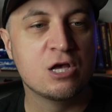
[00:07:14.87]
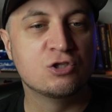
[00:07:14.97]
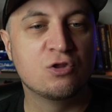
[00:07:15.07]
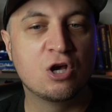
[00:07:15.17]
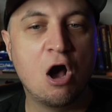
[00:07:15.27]

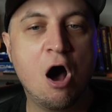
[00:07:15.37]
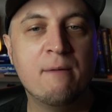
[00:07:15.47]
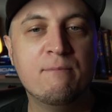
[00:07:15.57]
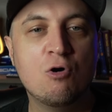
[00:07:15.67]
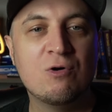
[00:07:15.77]
So the
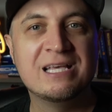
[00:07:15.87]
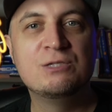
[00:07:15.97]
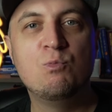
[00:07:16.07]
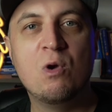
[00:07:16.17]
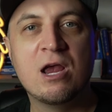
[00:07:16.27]
combo
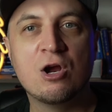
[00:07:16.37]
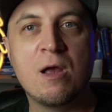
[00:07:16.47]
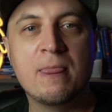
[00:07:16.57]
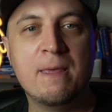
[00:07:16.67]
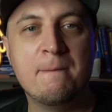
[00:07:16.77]
is
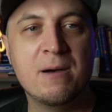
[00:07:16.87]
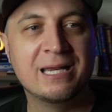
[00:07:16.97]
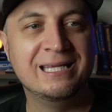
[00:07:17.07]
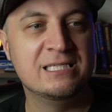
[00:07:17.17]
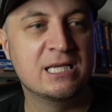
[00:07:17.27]
where the
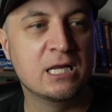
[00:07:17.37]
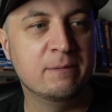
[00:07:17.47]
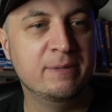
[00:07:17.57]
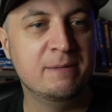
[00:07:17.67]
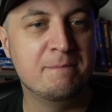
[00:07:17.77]
money's
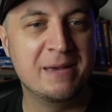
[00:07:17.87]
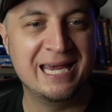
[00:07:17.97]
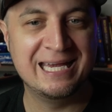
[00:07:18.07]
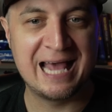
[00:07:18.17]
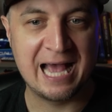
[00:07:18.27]
gonna be
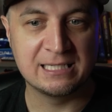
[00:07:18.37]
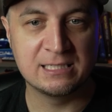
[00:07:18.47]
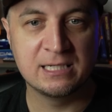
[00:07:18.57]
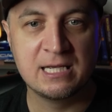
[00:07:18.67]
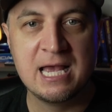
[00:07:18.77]
made at.